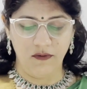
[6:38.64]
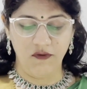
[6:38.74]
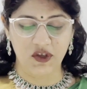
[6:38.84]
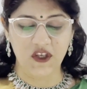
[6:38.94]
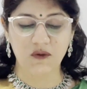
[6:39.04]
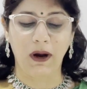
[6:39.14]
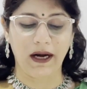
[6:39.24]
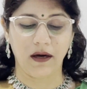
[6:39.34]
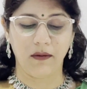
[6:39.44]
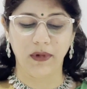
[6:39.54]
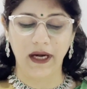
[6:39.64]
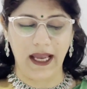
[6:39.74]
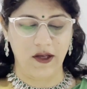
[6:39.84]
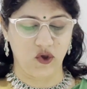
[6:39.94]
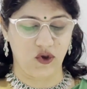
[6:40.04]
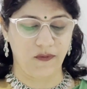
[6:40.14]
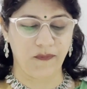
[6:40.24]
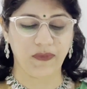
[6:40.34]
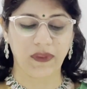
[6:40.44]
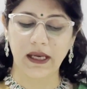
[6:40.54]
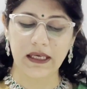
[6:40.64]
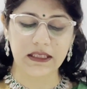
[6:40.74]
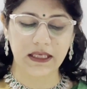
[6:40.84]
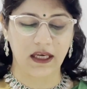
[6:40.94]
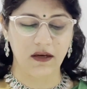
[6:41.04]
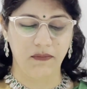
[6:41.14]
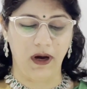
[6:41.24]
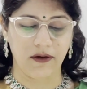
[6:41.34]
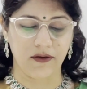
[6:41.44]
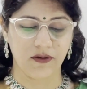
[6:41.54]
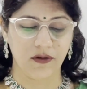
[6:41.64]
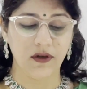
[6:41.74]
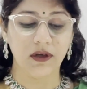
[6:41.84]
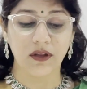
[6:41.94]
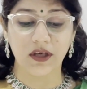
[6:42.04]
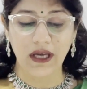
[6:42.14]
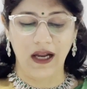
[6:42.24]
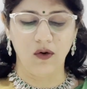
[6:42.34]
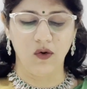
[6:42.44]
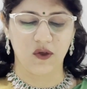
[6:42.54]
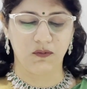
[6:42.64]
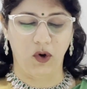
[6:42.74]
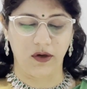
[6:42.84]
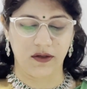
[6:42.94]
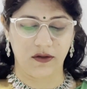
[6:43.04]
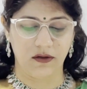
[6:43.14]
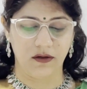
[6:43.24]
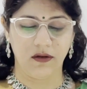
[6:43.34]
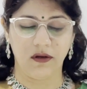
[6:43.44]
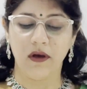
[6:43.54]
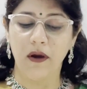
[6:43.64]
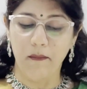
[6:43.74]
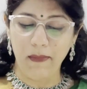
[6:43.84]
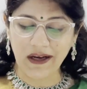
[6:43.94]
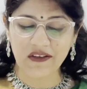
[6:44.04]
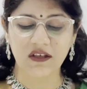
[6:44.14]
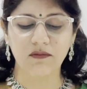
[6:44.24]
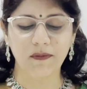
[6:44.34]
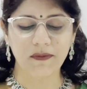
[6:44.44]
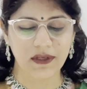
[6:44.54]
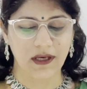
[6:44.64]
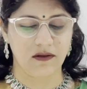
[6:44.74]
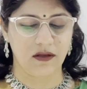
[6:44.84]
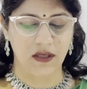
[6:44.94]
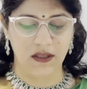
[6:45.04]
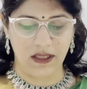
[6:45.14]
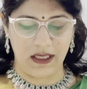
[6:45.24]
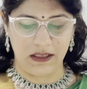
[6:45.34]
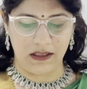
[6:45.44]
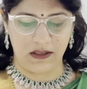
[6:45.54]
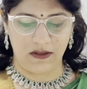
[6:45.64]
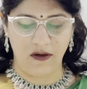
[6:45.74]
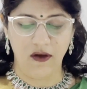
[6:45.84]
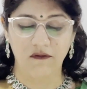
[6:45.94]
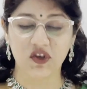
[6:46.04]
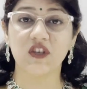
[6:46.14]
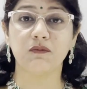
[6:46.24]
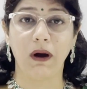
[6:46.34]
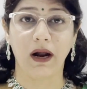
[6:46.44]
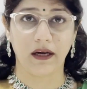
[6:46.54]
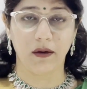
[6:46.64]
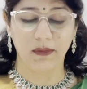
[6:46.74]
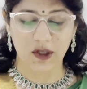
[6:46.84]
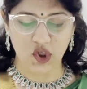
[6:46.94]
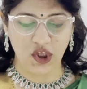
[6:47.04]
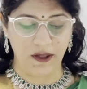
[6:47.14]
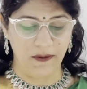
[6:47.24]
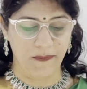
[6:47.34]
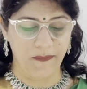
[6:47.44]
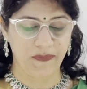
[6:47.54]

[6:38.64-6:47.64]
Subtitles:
which is part number H. In second part, the yellow spot, maximum sensory cells, which is part number G.